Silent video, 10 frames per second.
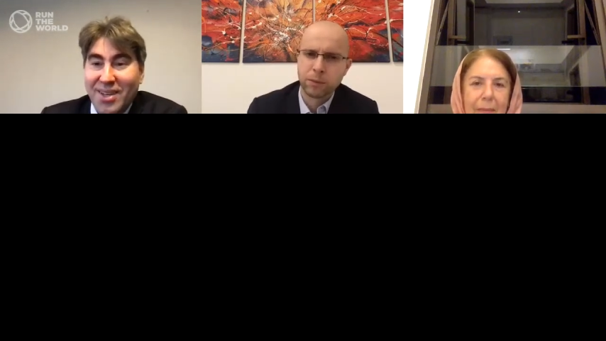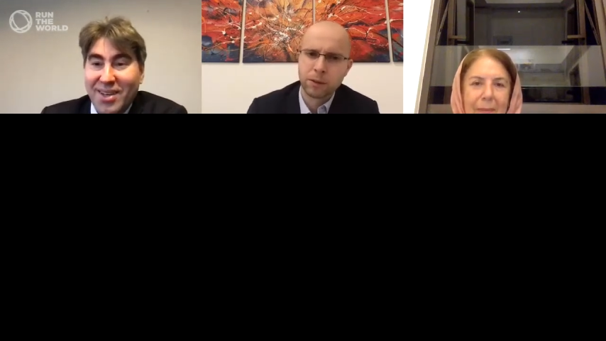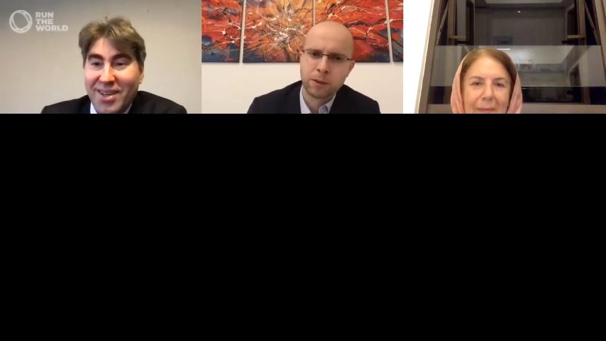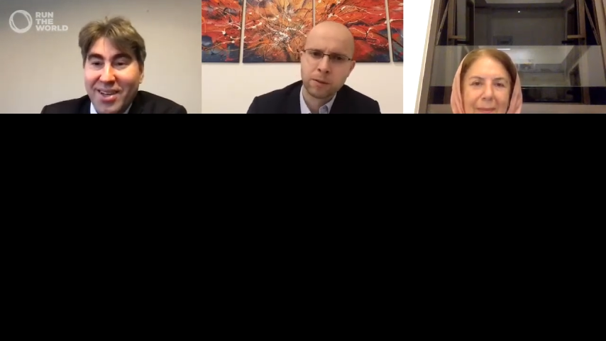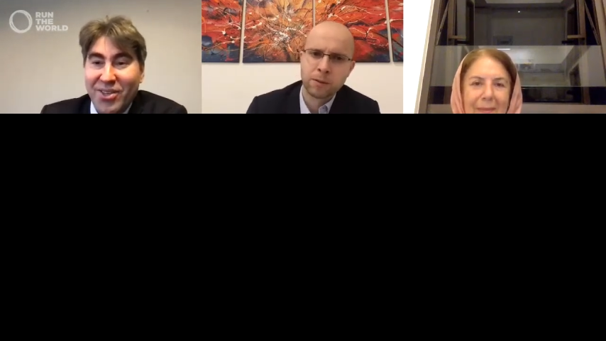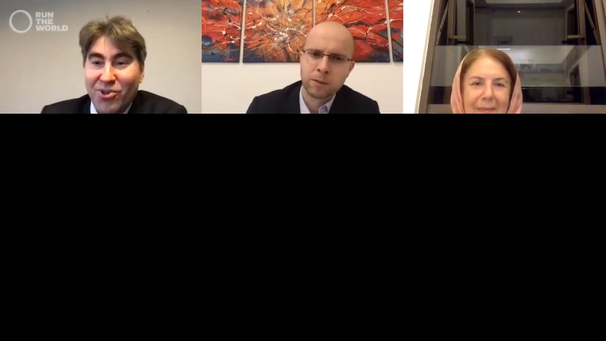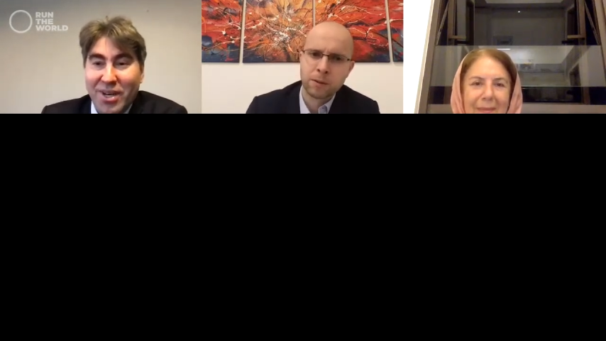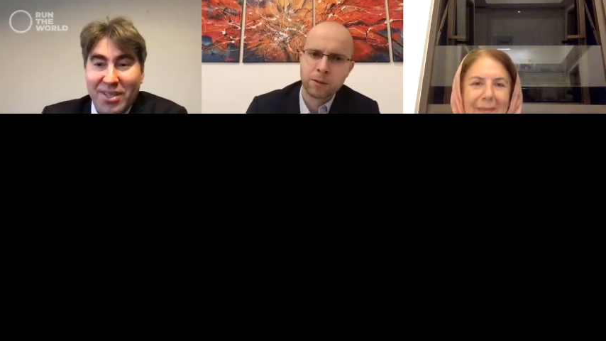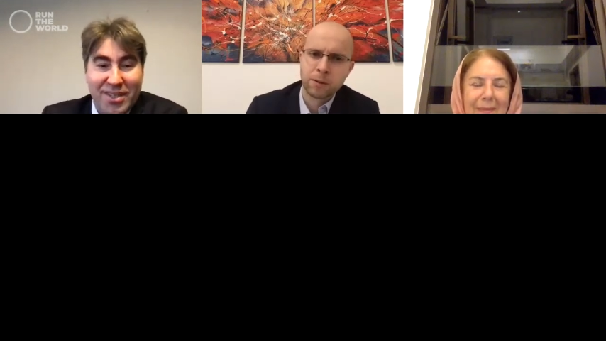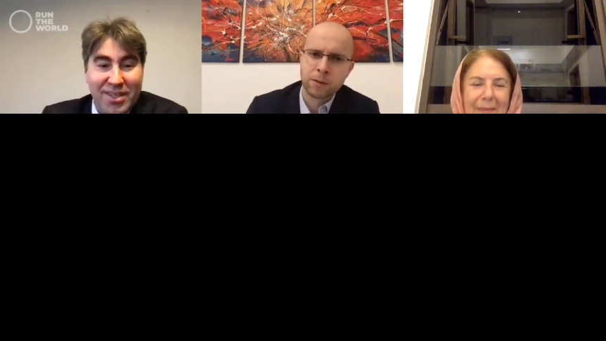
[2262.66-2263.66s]

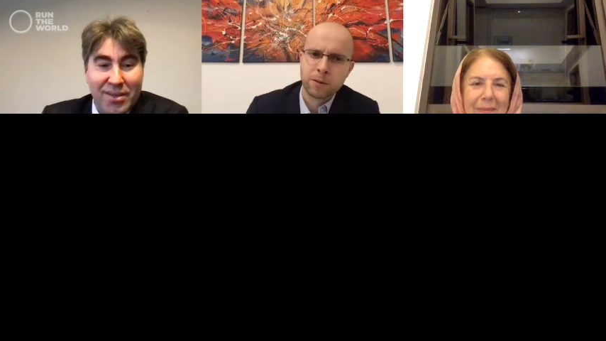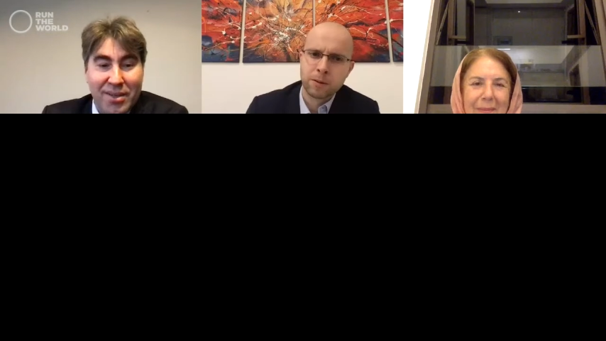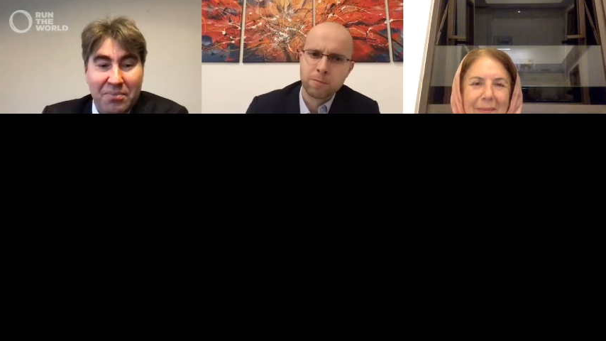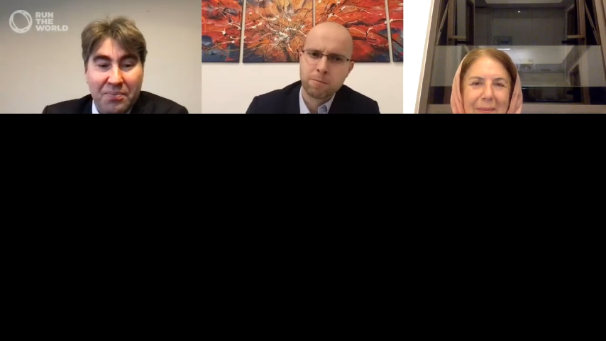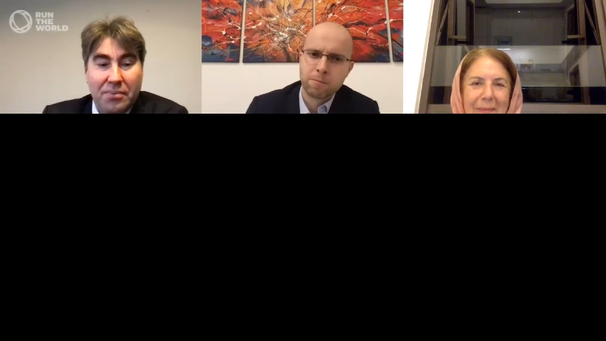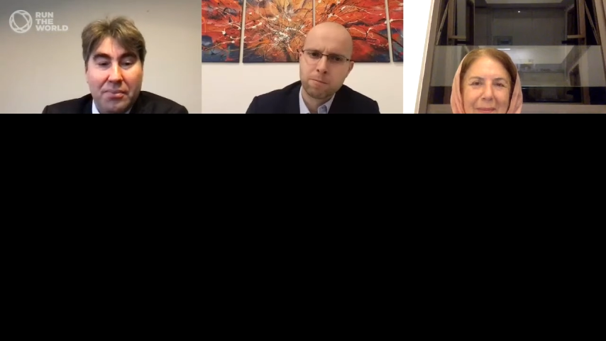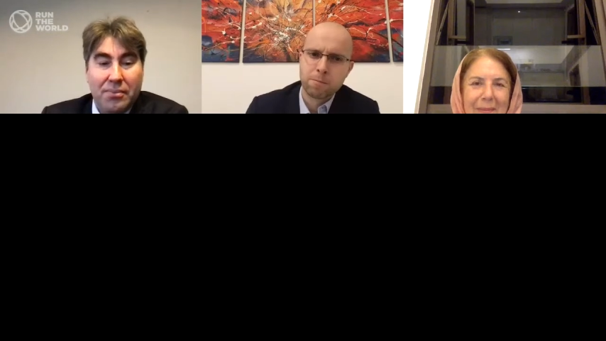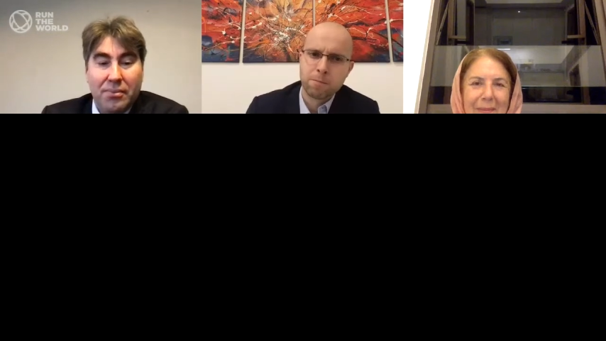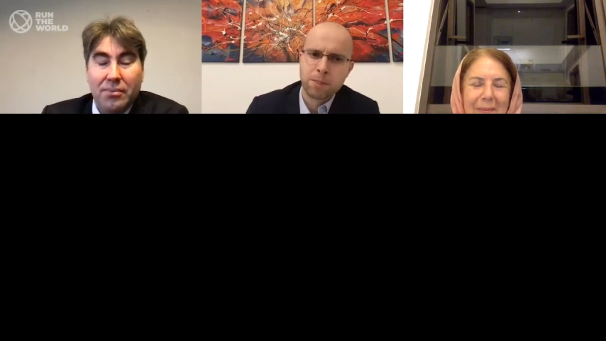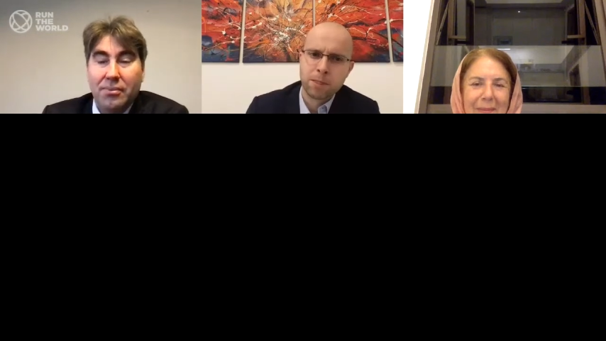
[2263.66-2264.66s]

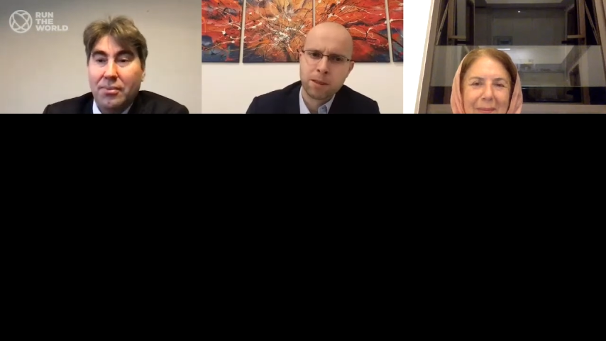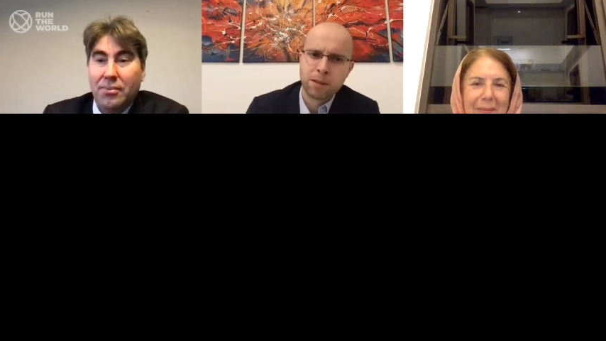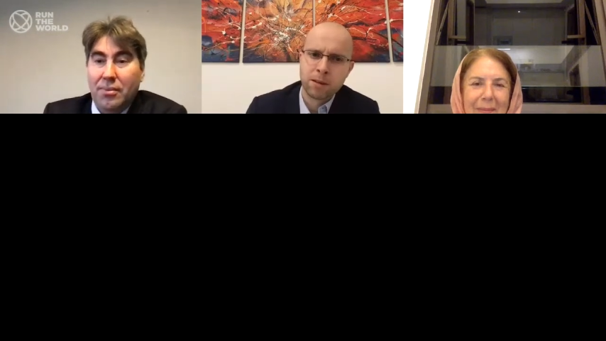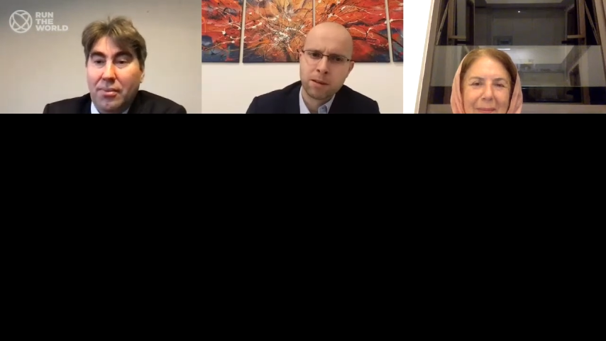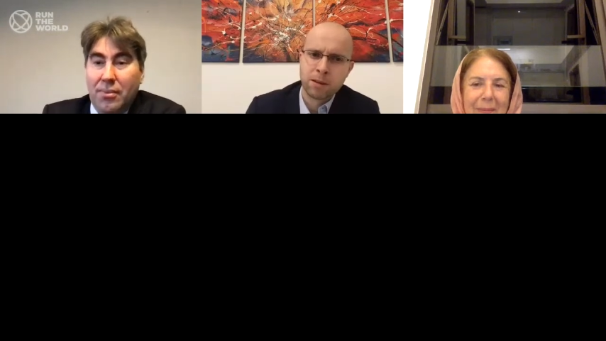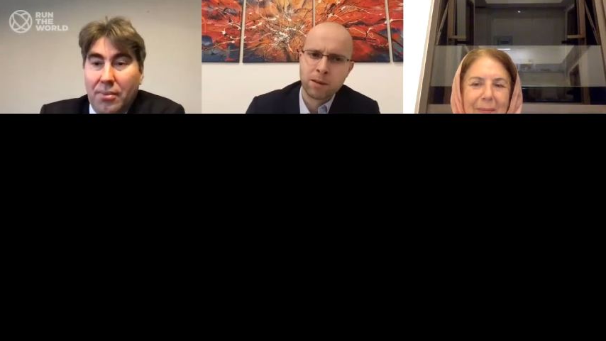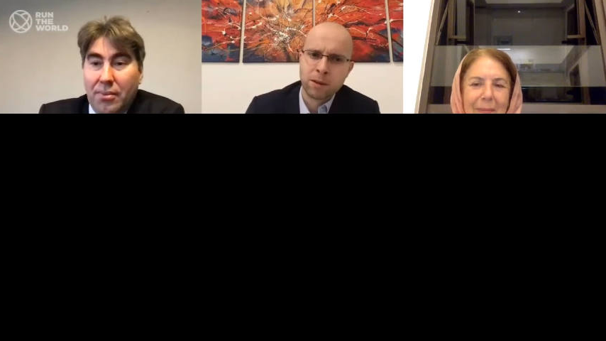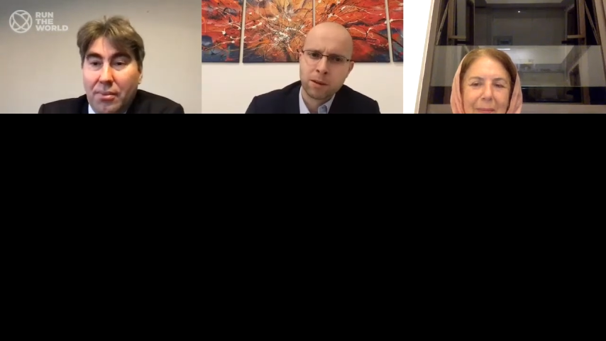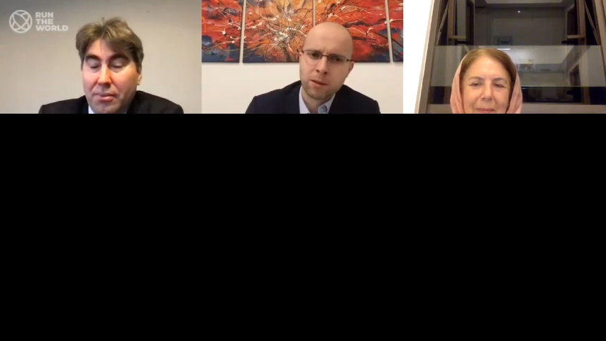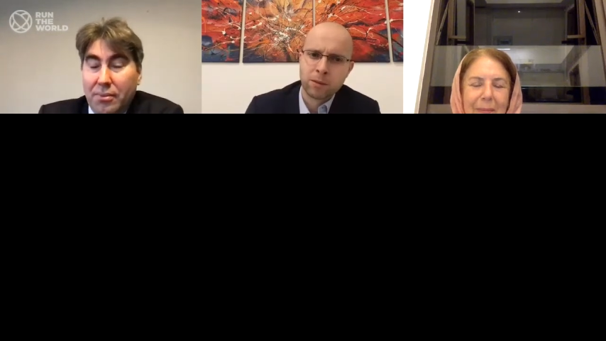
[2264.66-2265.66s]

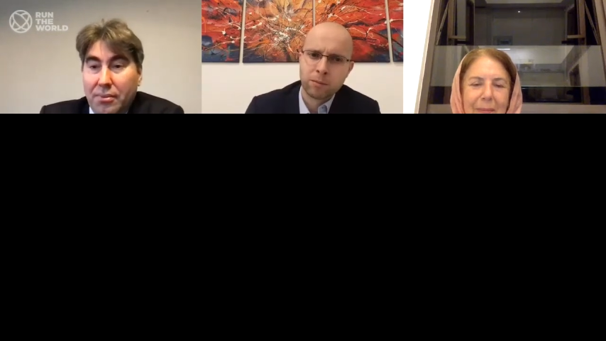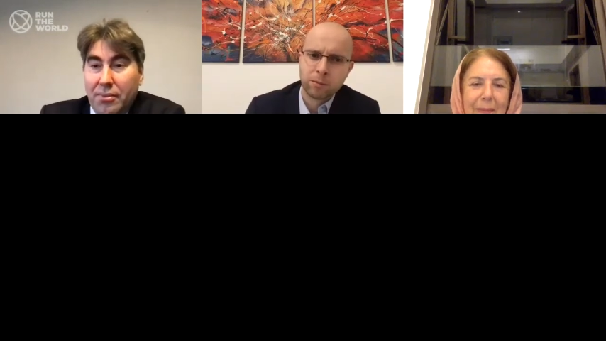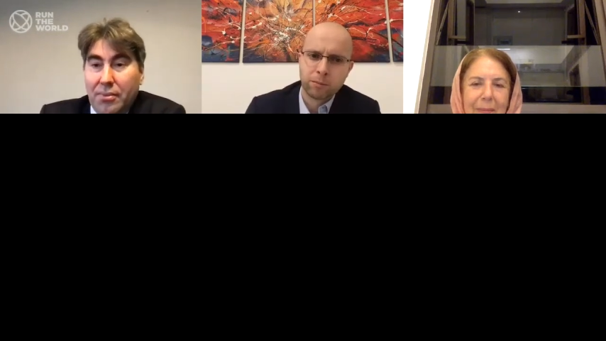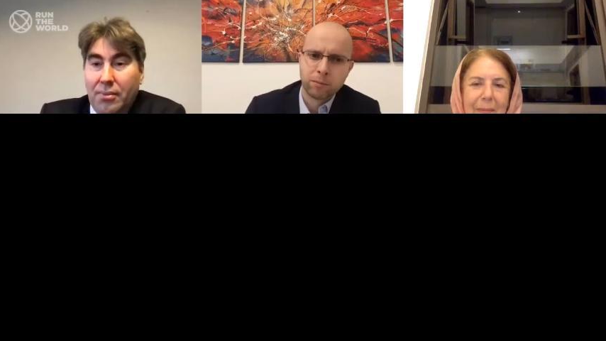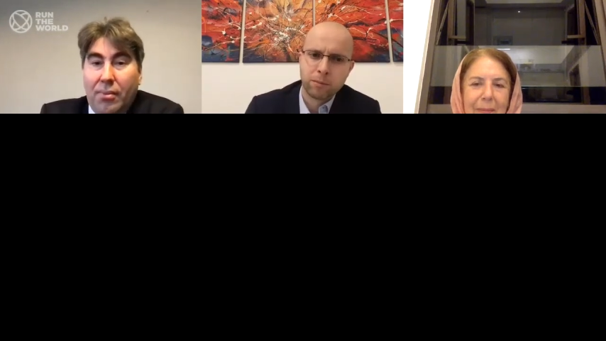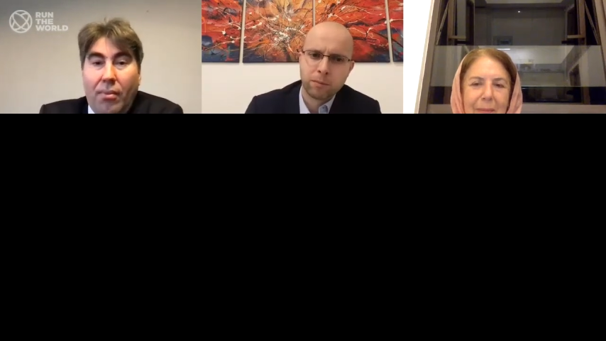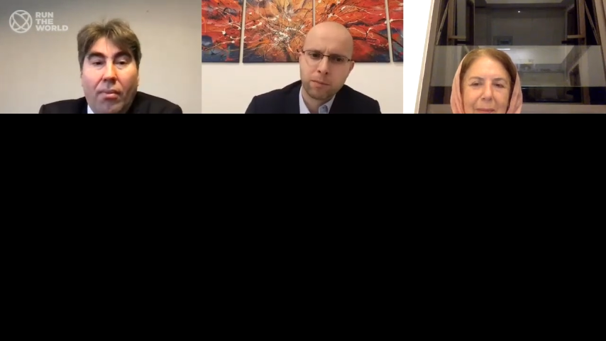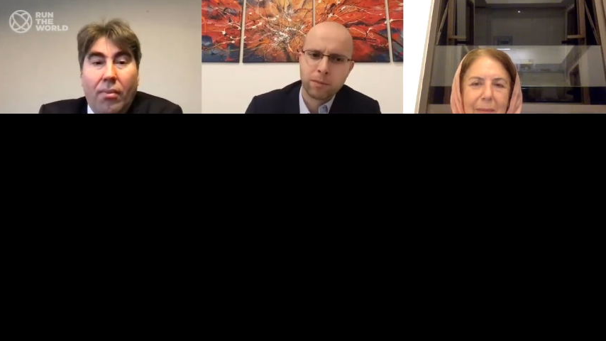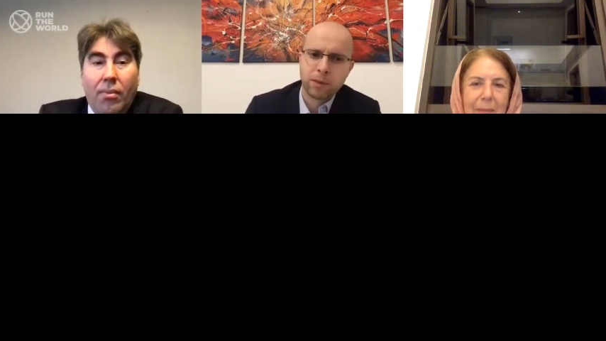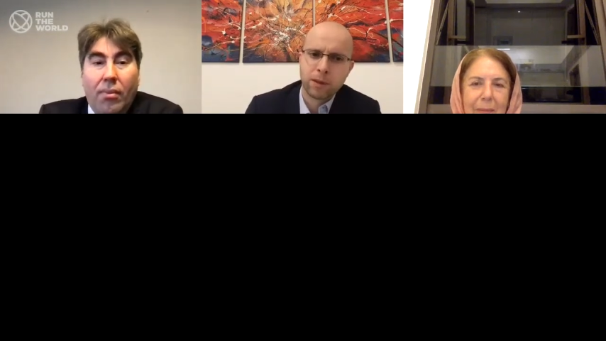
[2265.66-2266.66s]
[no speech]